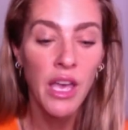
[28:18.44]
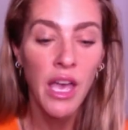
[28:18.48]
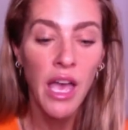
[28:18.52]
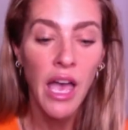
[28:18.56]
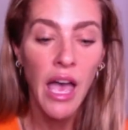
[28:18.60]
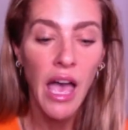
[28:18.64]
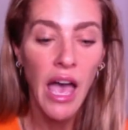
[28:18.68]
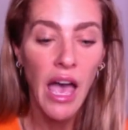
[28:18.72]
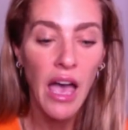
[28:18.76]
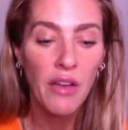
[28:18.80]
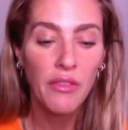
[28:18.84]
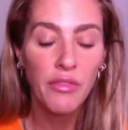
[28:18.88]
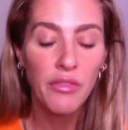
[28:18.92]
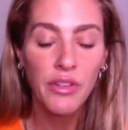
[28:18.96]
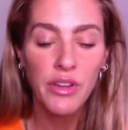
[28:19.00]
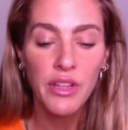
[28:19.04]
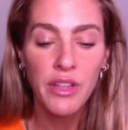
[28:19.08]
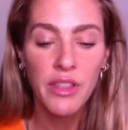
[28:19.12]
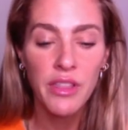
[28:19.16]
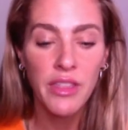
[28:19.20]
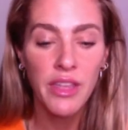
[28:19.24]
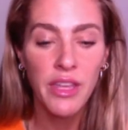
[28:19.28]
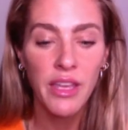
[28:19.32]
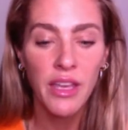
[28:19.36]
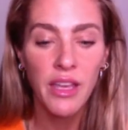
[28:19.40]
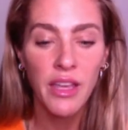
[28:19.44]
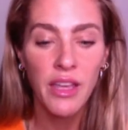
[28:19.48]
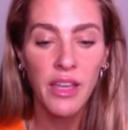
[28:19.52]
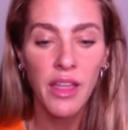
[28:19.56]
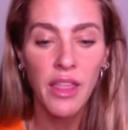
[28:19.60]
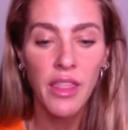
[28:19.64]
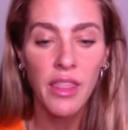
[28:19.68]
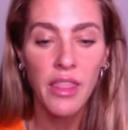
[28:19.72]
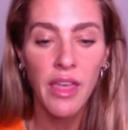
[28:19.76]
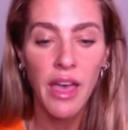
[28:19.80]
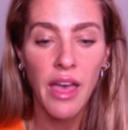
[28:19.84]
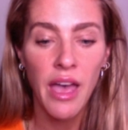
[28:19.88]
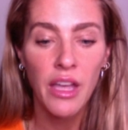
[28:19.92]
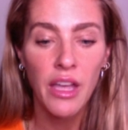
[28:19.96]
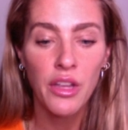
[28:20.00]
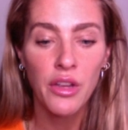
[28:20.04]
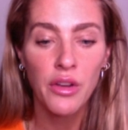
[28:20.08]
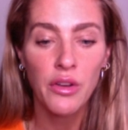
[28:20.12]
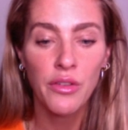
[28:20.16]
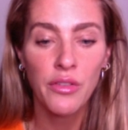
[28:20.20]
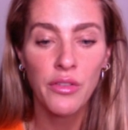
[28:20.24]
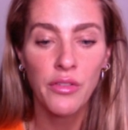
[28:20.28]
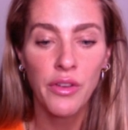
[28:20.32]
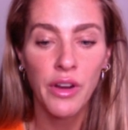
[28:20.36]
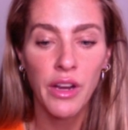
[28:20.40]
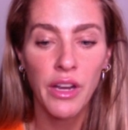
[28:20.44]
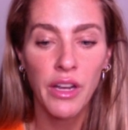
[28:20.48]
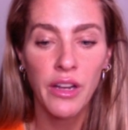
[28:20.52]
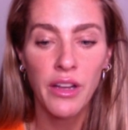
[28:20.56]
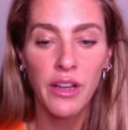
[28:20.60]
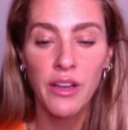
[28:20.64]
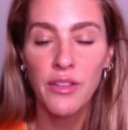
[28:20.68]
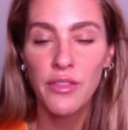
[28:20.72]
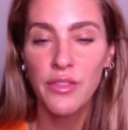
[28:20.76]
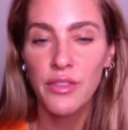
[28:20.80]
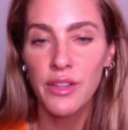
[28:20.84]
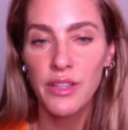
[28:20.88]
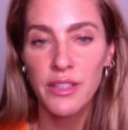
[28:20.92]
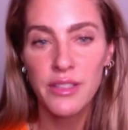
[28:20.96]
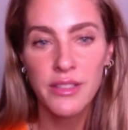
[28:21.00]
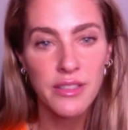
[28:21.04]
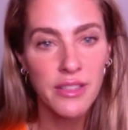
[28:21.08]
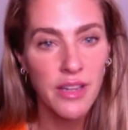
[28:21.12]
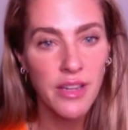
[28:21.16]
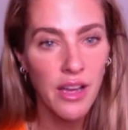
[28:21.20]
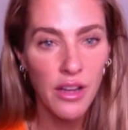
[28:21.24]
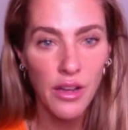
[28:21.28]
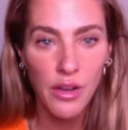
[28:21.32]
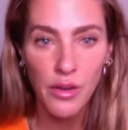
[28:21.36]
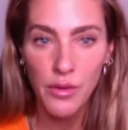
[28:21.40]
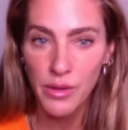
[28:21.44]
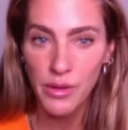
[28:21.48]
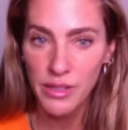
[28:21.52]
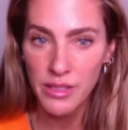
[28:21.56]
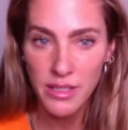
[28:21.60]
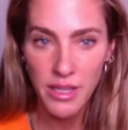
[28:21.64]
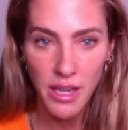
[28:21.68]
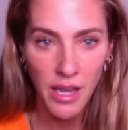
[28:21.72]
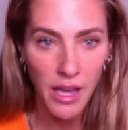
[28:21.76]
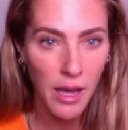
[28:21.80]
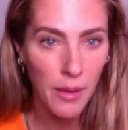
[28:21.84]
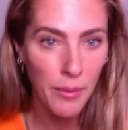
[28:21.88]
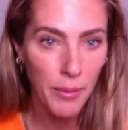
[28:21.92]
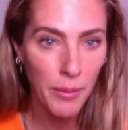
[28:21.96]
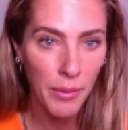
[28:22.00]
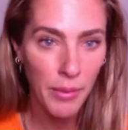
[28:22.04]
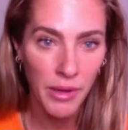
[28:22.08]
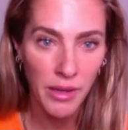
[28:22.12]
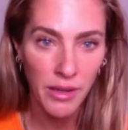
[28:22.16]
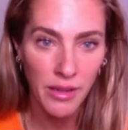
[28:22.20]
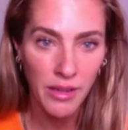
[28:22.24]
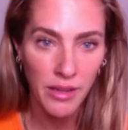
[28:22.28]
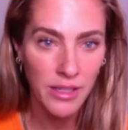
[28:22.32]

Everything that you're afraid of is not going to happen.